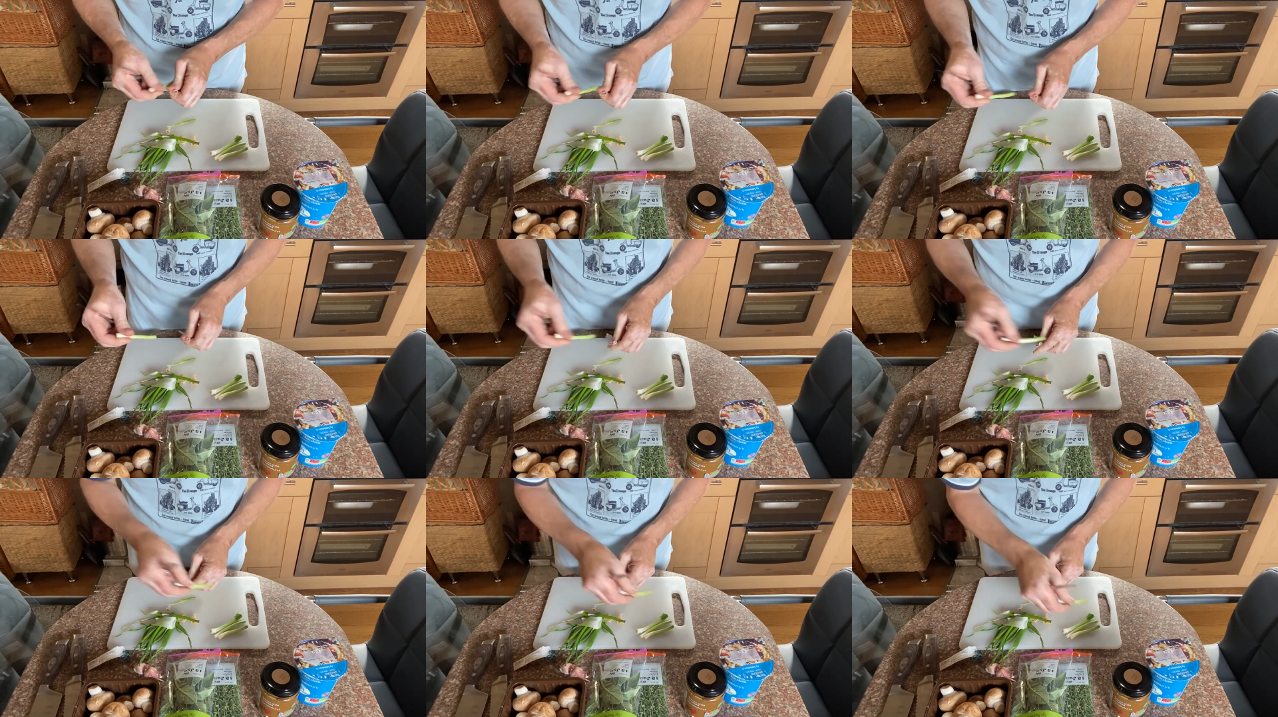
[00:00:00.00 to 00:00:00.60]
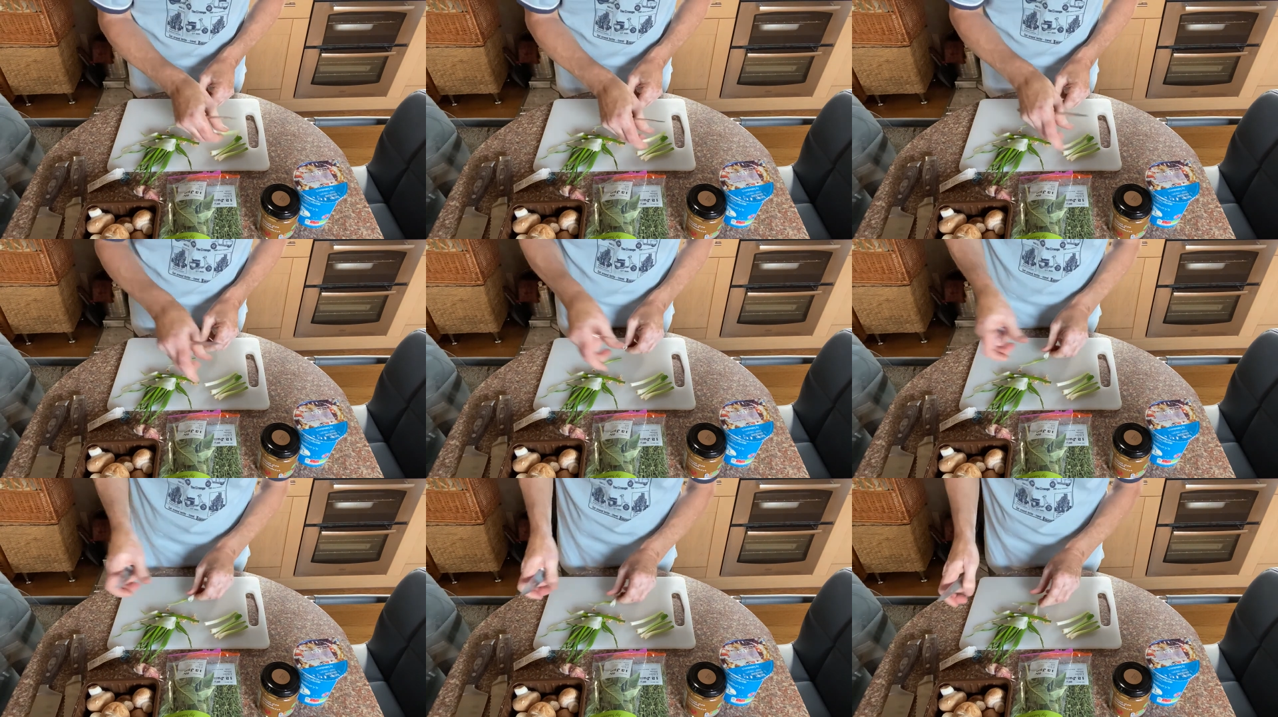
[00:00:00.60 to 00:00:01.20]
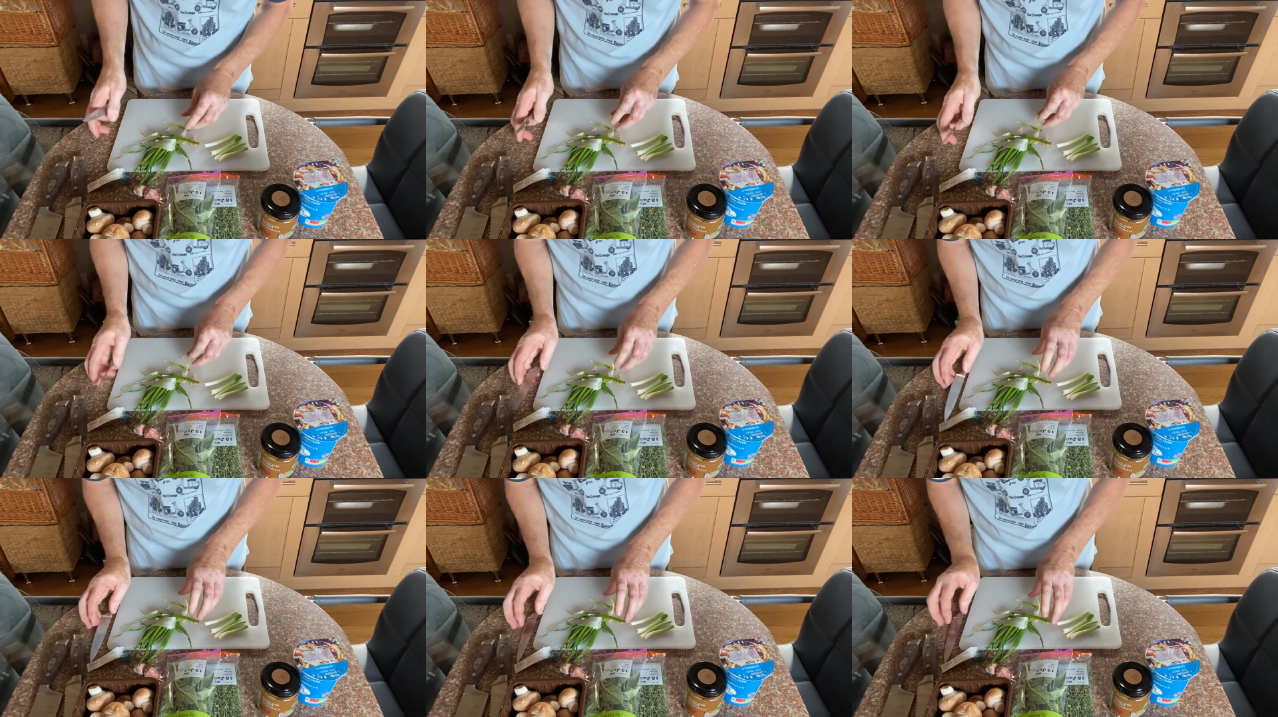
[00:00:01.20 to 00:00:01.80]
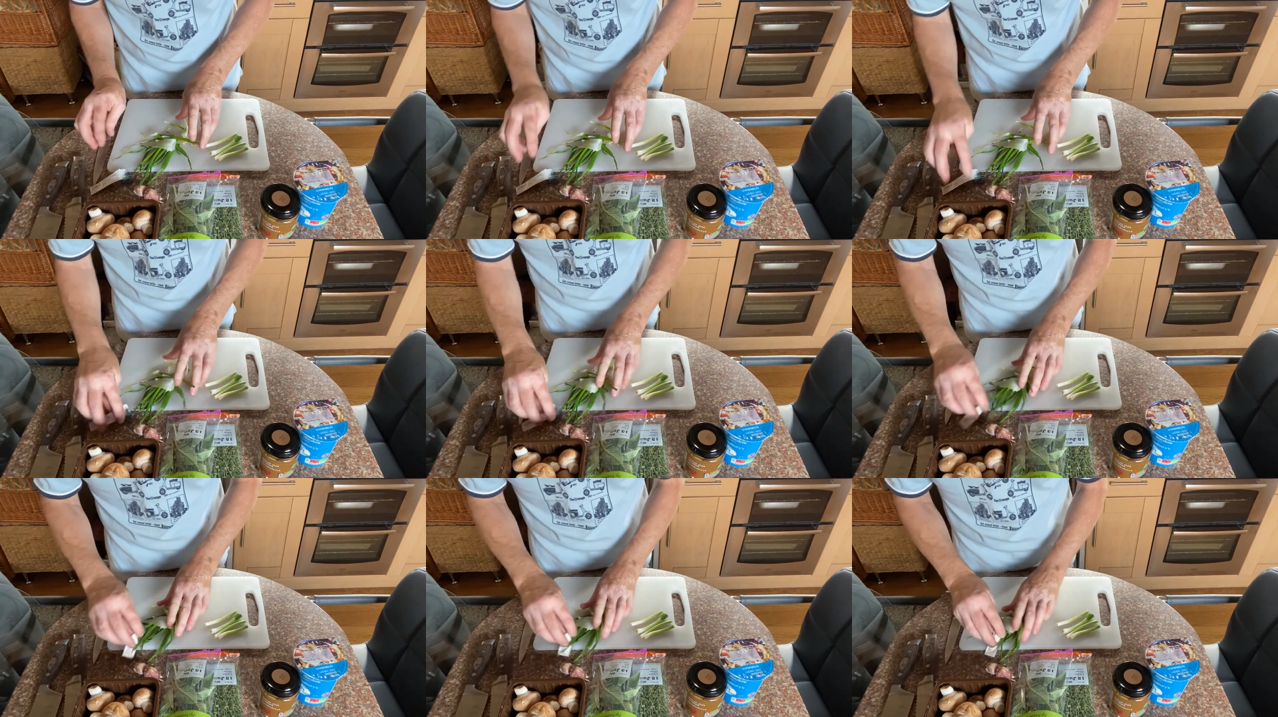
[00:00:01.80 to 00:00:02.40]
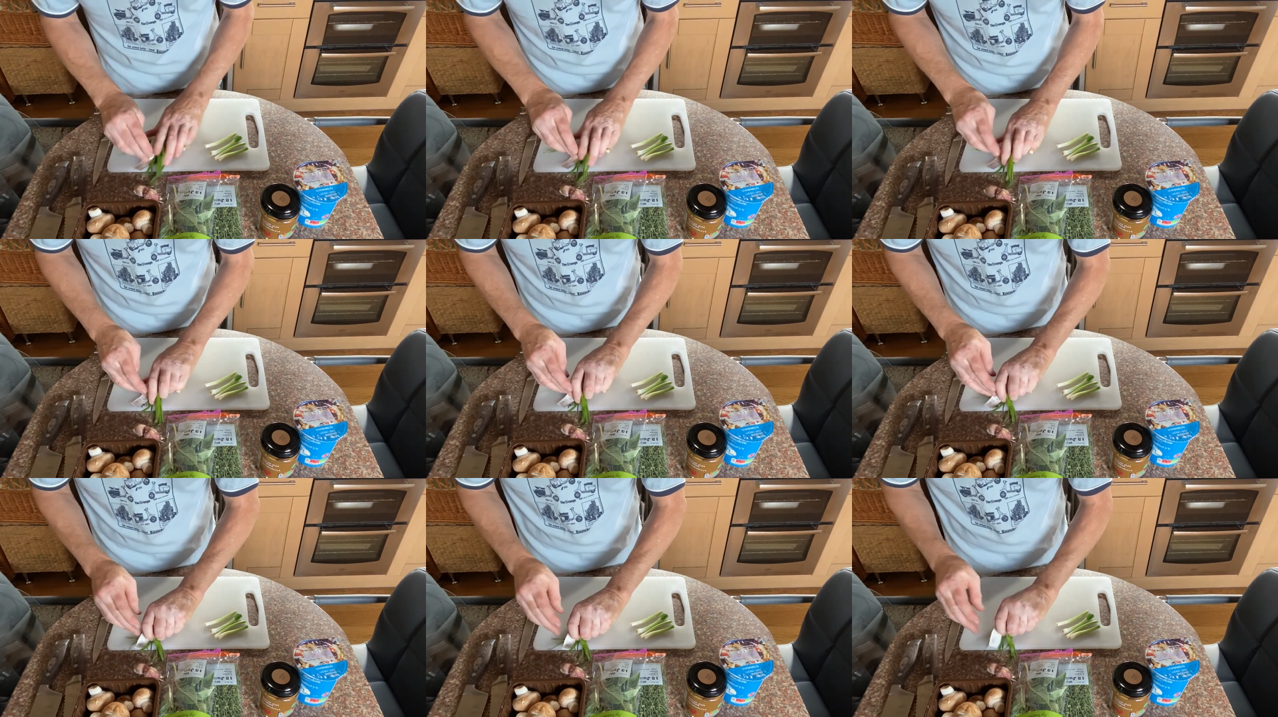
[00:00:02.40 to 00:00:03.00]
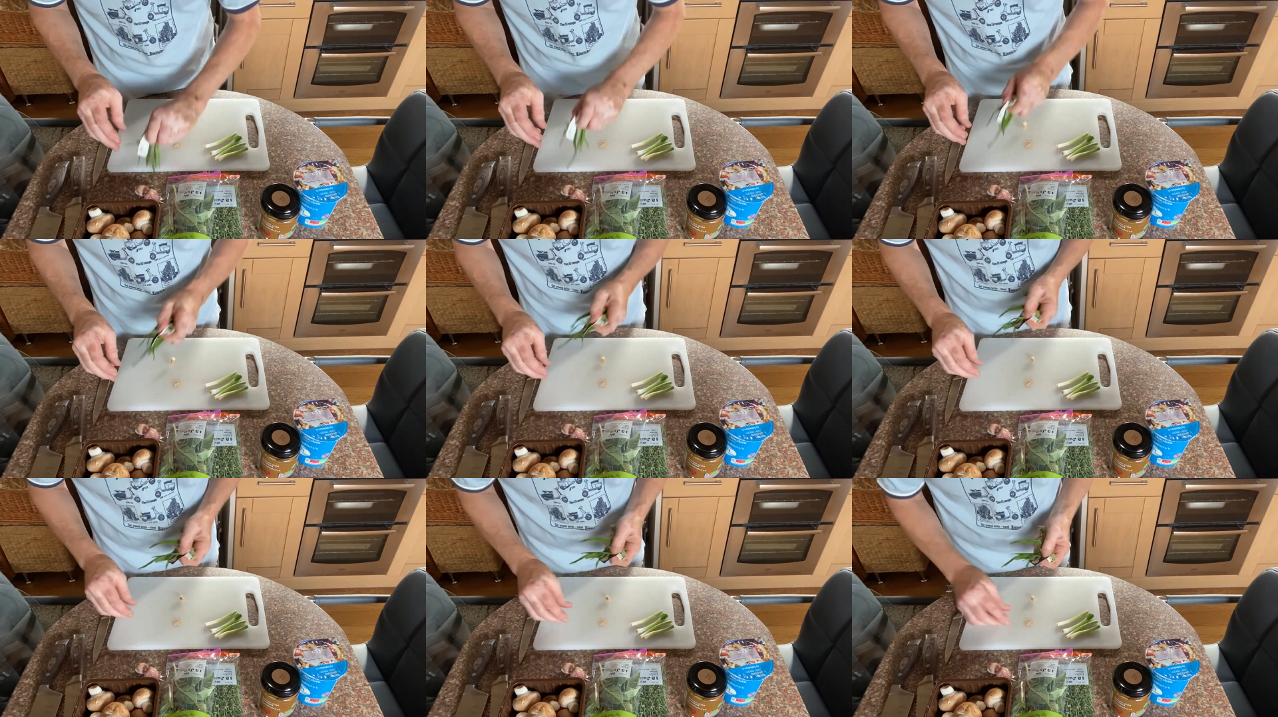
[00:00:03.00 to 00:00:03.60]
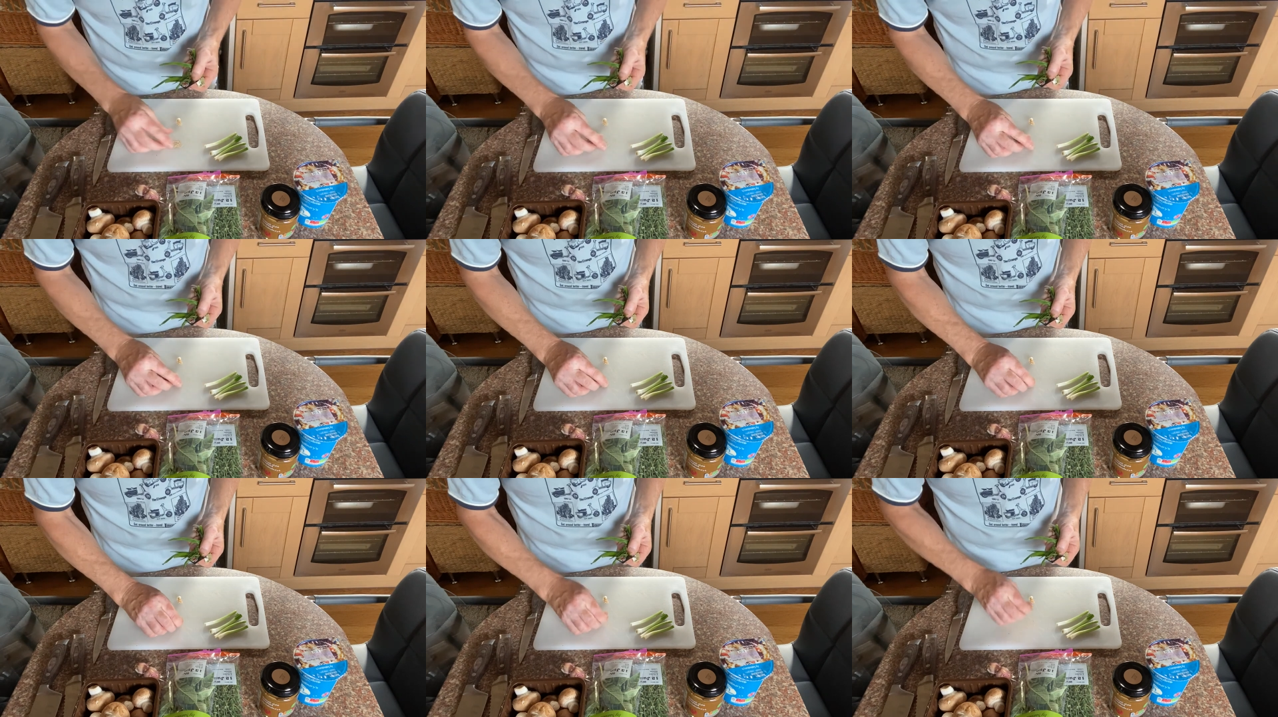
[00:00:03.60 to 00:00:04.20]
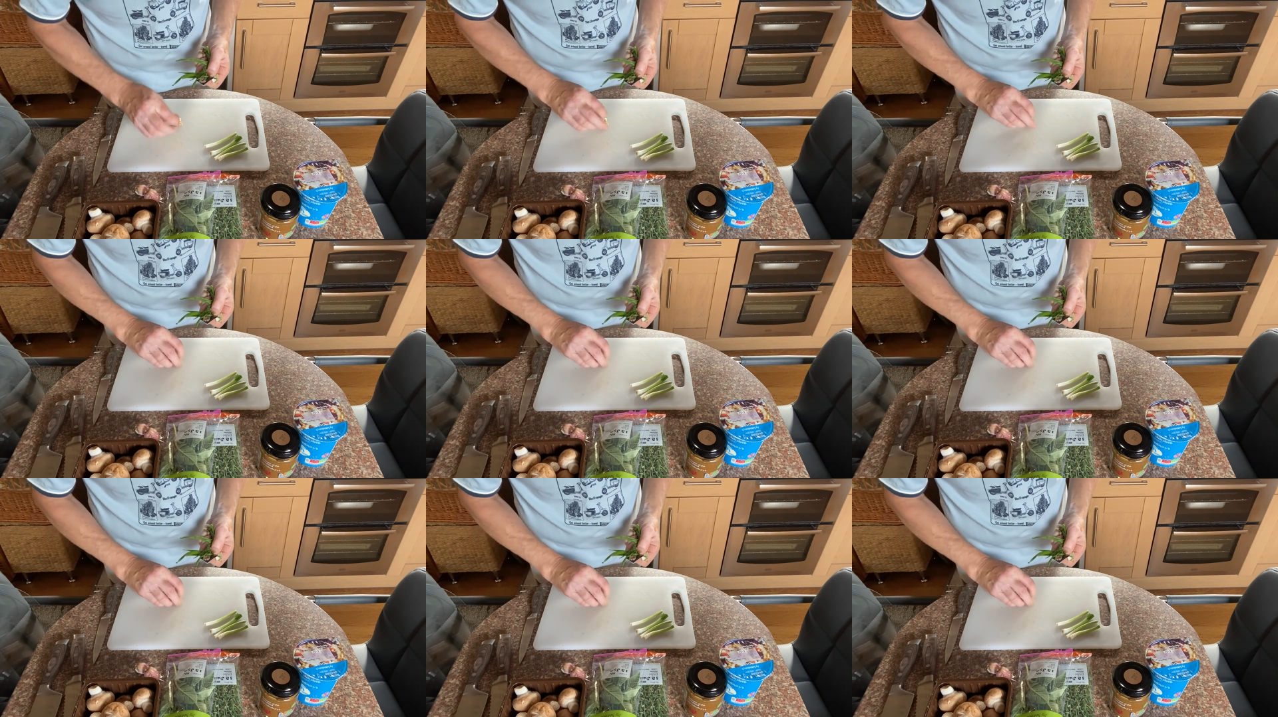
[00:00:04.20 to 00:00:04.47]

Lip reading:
[unreadable: no face in view]